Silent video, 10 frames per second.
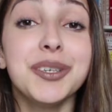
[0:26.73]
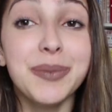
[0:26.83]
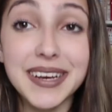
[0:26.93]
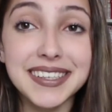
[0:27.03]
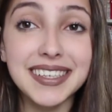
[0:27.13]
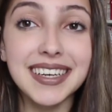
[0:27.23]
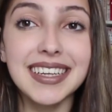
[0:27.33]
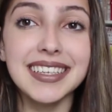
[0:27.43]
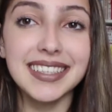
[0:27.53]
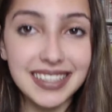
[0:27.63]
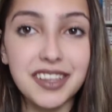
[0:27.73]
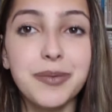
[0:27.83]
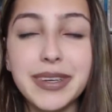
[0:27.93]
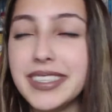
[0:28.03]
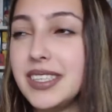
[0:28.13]
So basically, since
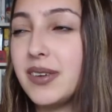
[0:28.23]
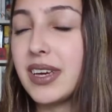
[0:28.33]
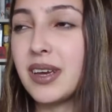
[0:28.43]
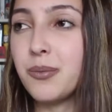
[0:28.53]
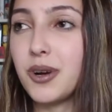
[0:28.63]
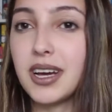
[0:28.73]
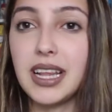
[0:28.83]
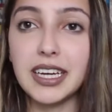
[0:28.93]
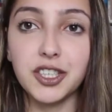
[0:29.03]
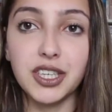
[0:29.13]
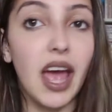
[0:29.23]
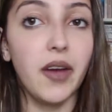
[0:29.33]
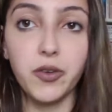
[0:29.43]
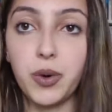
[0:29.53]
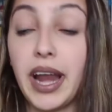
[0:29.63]
my Stephen King book collection,
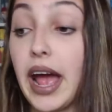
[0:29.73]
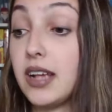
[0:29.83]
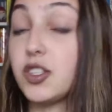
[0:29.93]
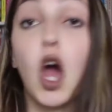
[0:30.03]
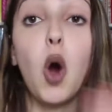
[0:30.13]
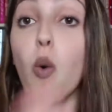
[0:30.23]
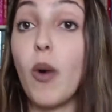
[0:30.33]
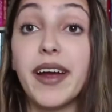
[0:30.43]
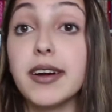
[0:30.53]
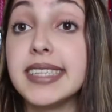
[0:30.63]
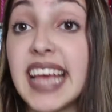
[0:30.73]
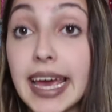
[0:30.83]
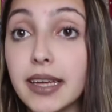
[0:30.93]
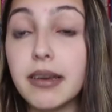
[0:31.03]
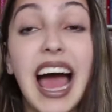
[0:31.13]
everyone asked, where is
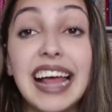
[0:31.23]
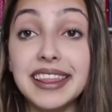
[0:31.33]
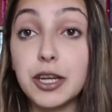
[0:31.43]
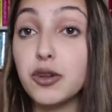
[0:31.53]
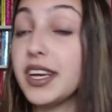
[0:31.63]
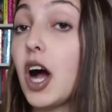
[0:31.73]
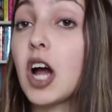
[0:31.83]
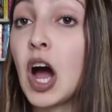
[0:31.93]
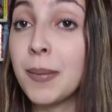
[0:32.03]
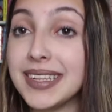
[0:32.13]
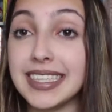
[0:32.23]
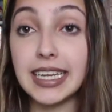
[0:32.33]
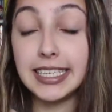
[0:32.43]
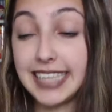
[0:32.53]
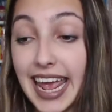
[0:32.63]
it? I literally got comments
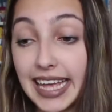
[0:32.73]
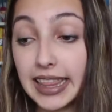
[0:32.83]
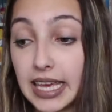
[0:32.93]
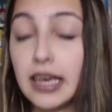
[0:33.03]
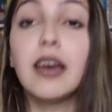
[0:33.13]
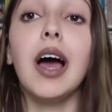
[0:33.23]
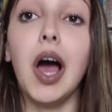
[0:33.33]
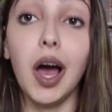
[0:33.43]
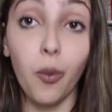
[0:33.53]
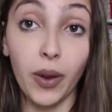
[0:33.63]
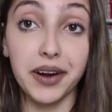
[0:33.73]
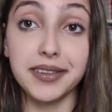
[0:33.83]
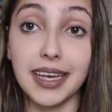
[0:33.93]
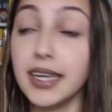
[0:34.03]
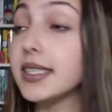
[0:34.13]
daily. Where
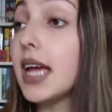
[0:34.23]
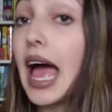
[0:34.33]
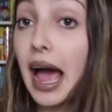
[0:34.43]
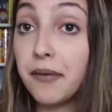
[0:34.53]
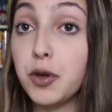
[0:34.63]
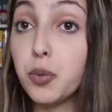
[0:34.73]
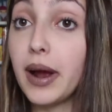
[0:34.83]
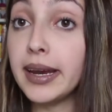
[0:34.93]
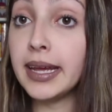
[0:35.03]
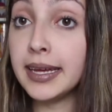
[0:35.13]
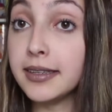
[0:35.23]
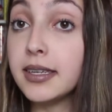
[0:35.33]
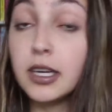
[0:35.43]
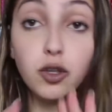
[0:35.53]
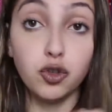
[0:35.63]
is it? Have you read
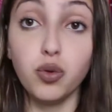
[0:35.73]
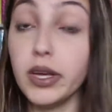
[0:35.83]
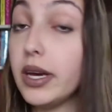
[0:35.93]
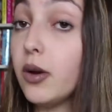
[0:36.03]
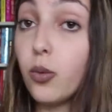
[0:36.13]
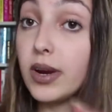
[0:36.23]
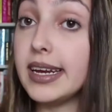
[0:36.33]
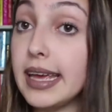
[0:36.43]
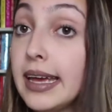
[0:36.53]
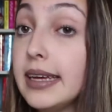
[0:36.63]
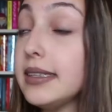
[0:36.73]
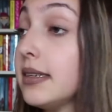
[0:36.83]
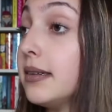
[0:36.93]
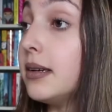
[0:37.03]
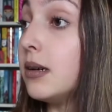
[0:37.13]
it? Julia, read
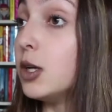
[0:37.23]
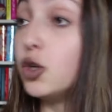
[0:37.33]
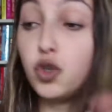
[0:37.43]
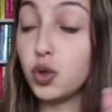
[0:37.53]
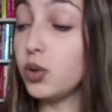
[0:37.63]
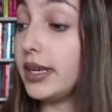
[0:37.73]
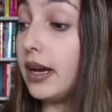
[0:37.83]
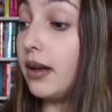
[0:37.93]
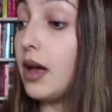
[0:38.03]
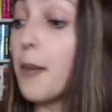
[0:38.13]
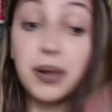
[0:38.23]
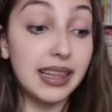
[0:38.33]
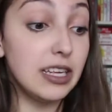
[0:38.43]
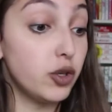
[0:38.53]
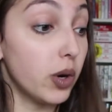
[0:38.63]
it. Julia,
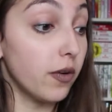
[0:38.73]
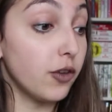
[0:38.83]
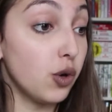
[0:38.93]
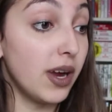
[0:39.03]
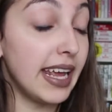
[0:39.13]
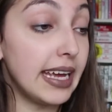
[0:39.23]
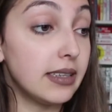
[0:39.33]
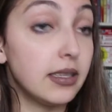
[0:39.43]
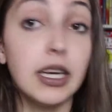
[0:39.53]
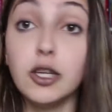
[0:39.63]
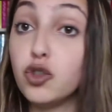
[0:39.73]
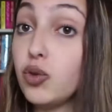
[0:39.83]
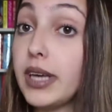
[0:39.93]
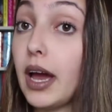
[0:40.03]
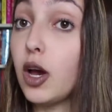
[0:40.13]
please do a review on it.
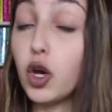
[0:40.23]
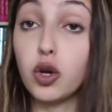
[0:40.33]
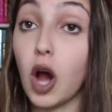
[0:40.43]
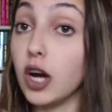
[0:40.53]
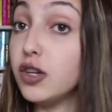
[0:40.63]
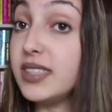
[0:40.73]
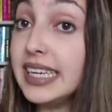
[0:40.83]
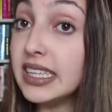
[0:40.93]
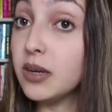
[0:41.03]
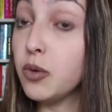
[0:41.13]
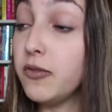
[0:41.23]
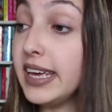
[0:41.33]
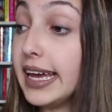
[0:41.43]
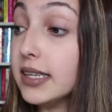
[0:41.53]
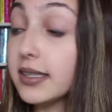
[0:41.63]
Julia, are you seeing the
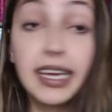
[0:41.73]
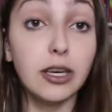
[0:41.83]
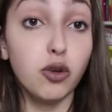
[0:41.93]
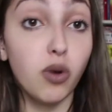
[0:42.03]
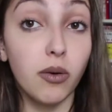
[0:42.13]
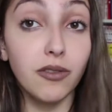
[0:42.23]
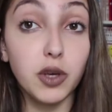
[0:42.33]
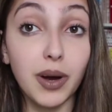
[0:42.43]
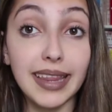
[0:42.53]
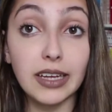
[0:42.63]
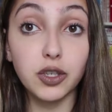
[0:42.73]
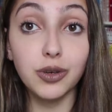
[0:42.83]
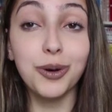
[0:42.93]
movie It? Can you do a review on that too?